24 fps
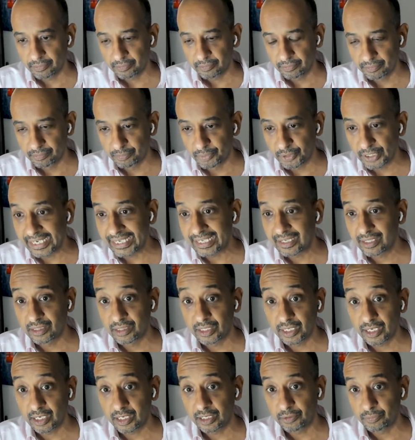break
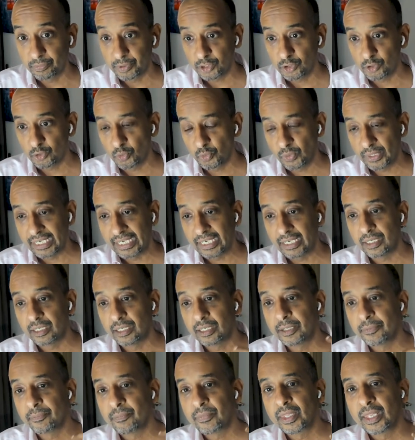there between
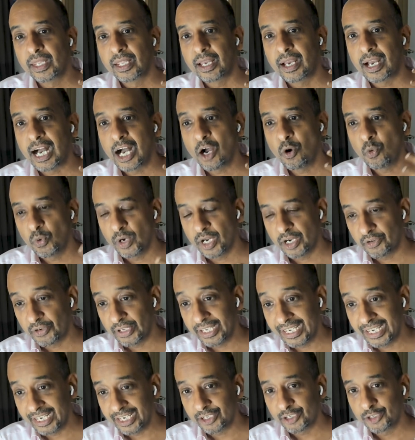how we are
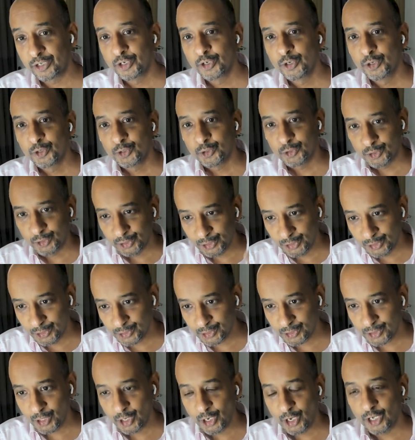here to
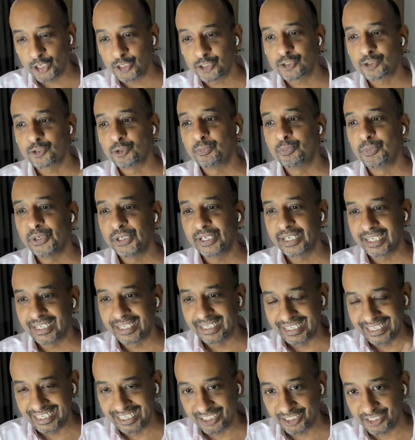reduce costs, to bring in
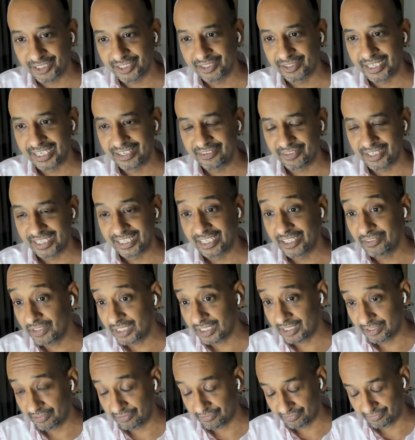
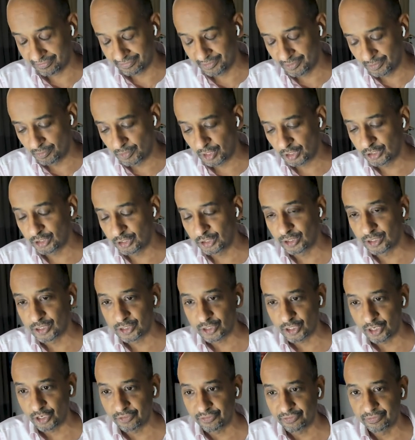innovative modules
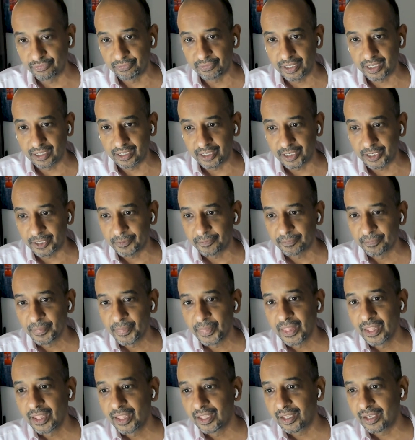of
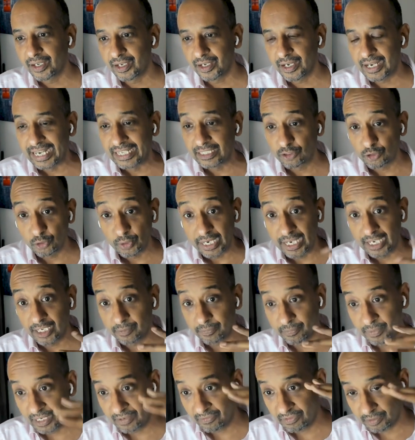and to
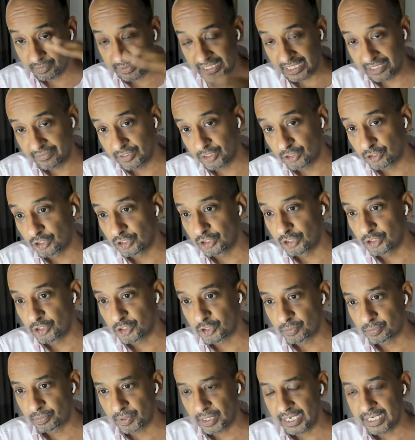help government even to
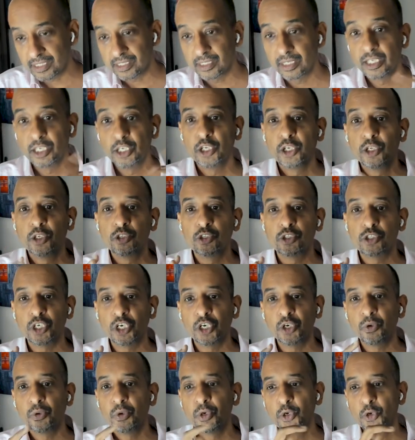reduce price.
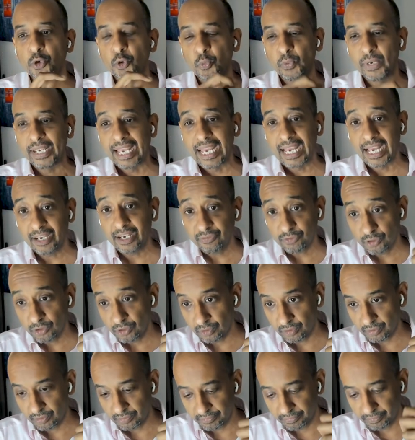So we have
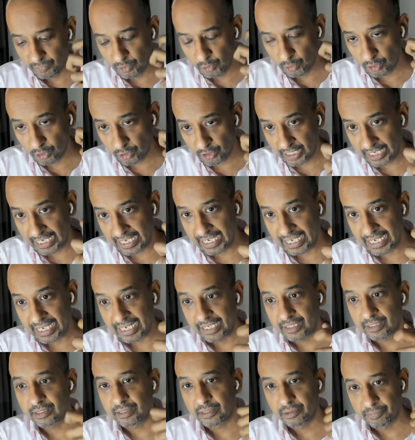to look
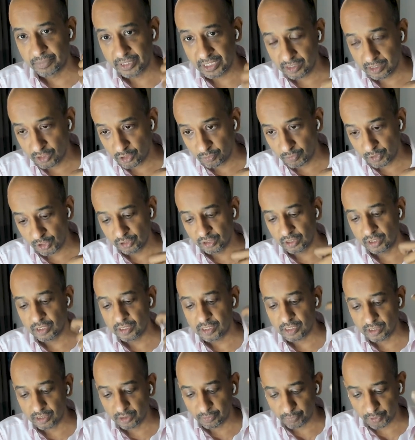at business
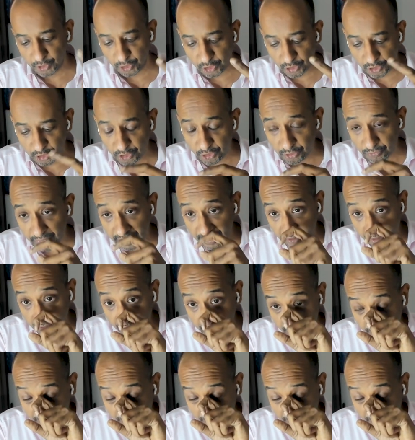models, procurement,